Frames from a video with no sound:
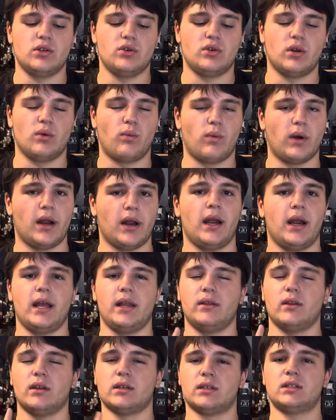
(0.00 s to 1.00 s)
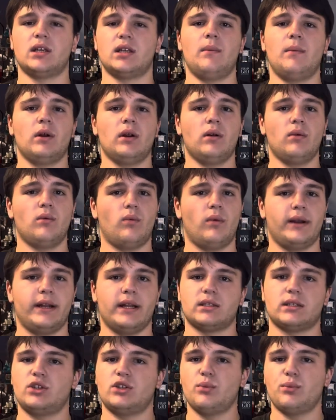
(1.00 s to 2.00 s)
You could wear it in the summer when
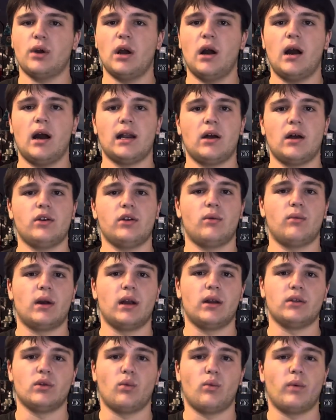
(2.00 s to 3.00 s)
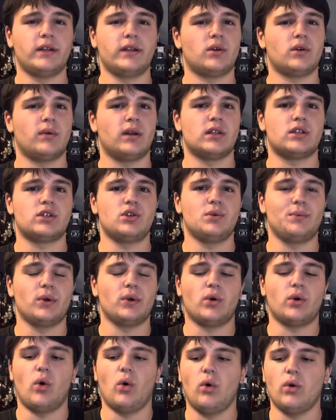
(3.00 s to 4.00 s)
it's super hot out. You could wear it in the winter when it's super
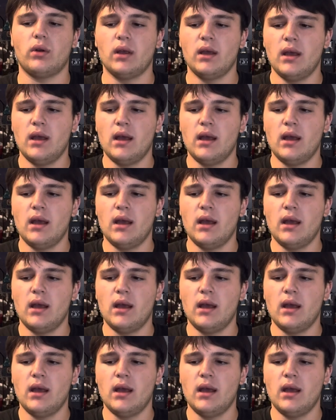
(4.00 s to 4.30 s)
cold.